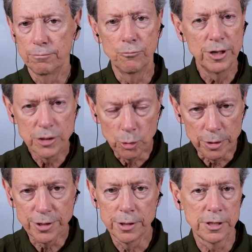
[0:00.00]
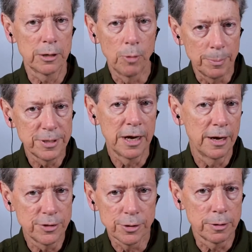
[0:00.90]
resources like
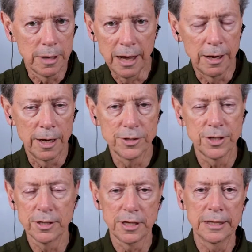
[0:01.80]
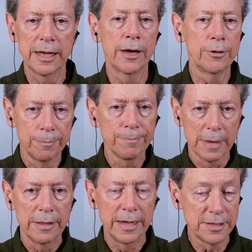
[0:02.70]
websites or allies, things like that. Or
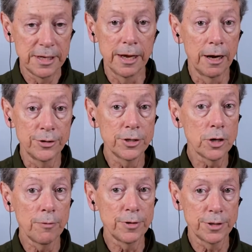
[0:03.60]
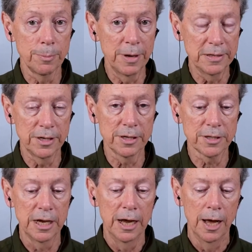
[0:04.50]
that said, I'll just offer some
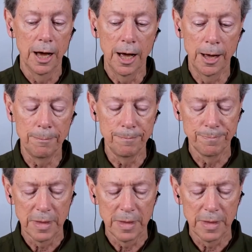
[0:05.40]
basics. Um,